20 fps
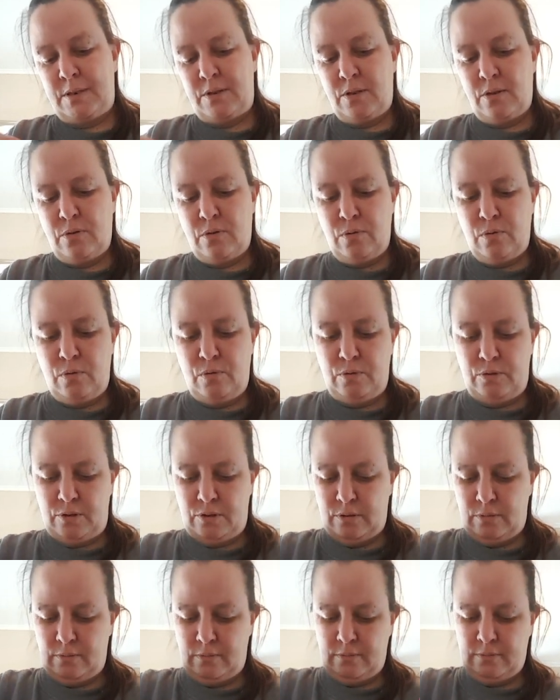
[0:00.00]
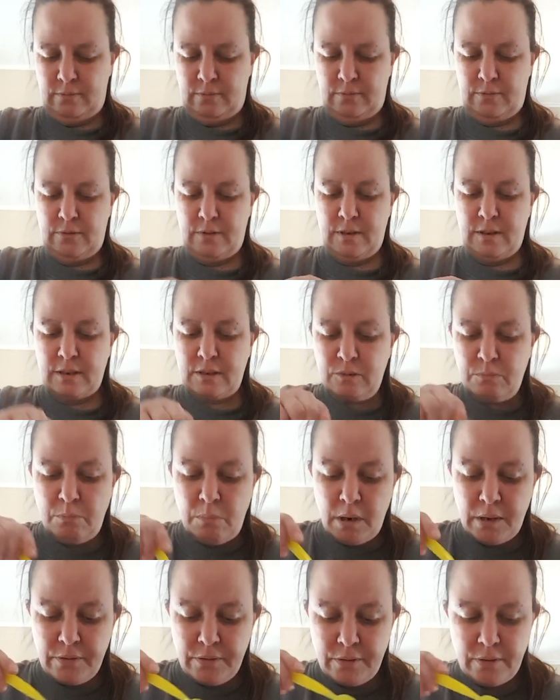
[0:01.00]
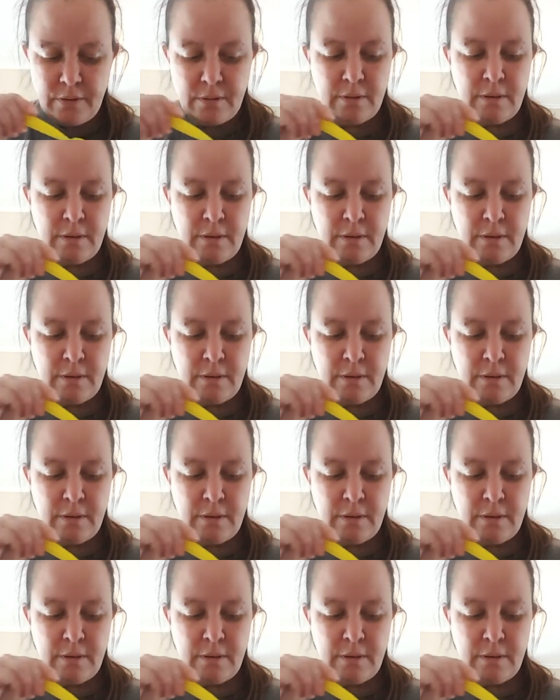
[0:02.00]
toes for the next month.